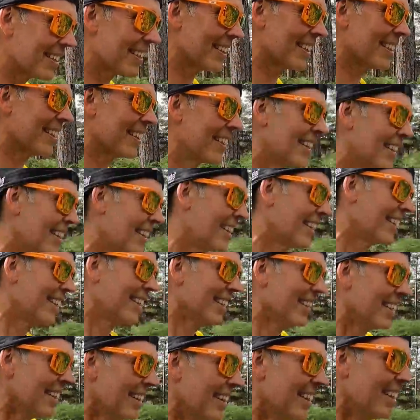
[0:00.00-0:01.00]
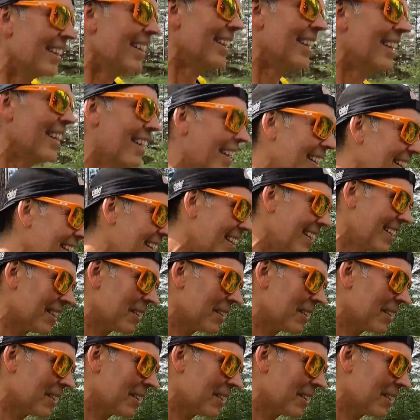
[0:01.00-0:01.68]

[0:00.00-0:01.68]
And uh, next one's the